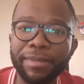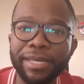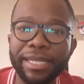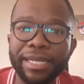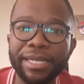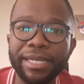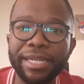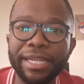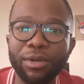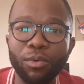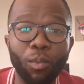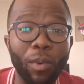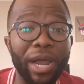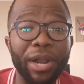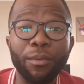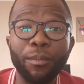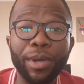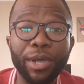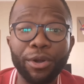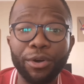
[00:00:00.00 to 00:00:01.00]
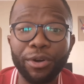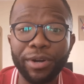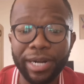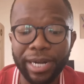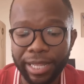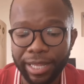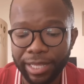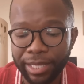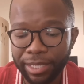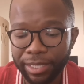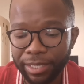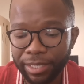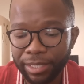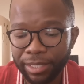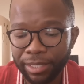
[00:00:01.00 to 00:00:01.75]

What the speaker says: in one way or another.